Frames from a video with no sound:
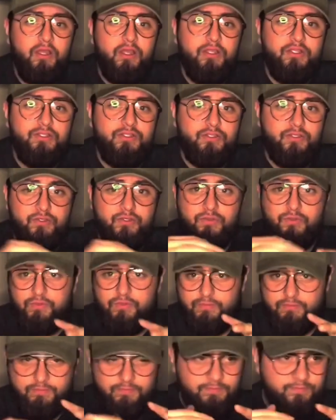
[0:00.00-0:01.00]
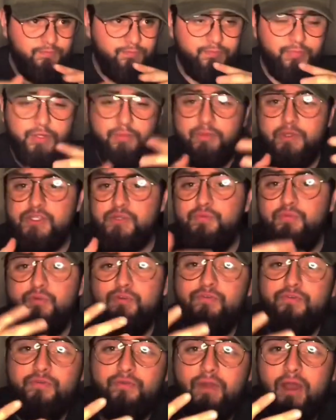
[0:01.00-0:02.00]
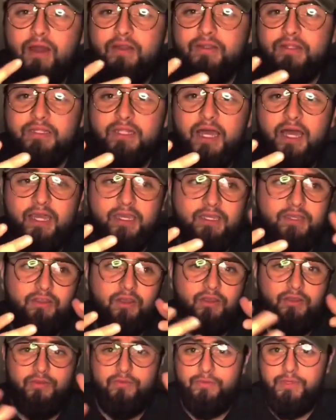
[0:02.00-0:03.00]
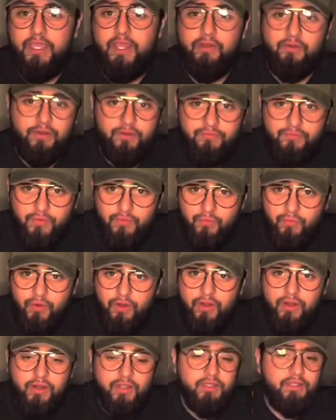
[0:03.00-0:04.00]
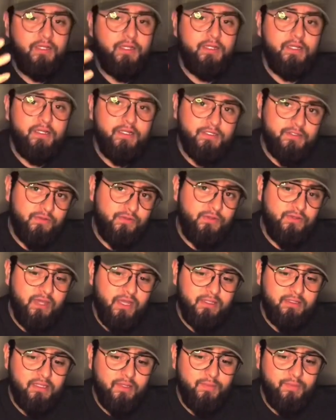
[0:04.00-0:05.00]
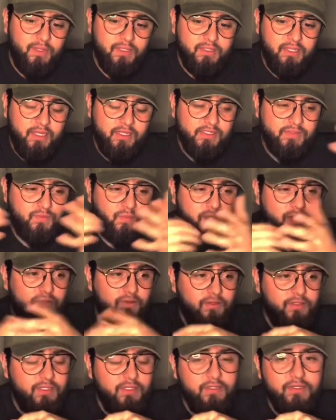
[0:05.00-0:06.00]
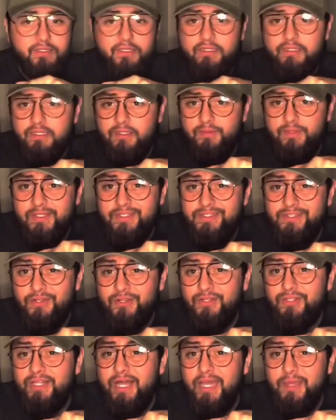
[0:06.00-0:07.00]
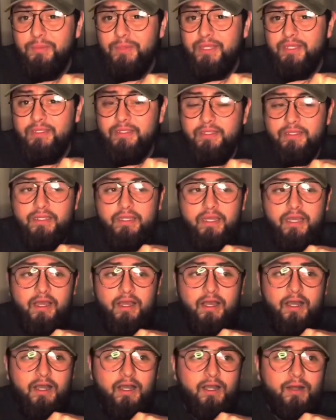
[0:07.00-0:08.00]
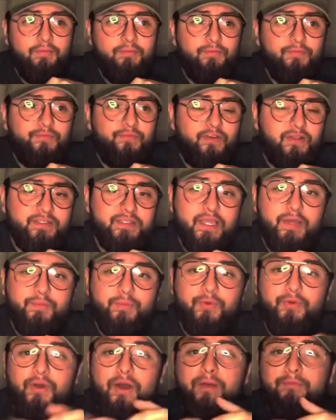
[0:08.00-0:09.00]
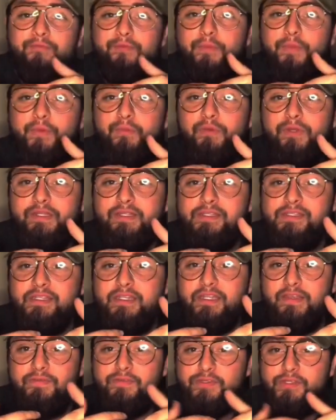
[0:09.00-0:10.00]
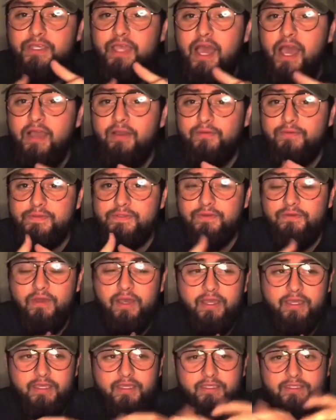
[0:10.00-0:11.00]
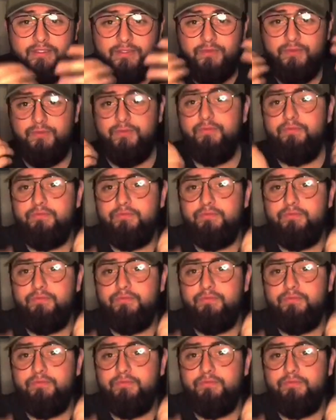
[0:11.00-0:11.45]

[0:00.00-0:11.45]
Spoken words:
do you pretty much move around a lot? Are you carrying for work? So you gotta think about that as well. Another thing to think about is your climate. For example, I'm from the windy city of Chicago, so I get to,